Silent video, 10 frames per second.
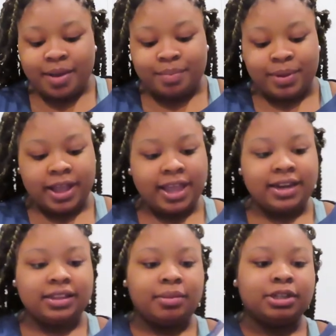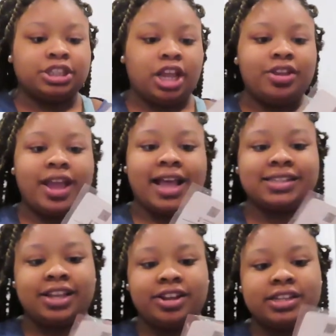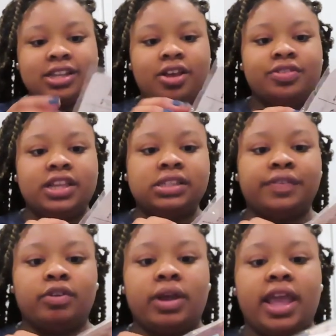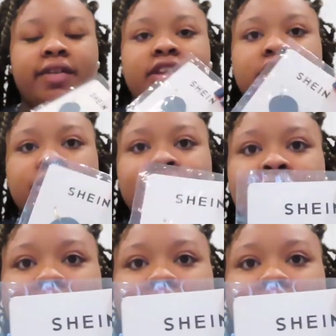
But let me show you guys earrings. Oh, these feel heavy duty.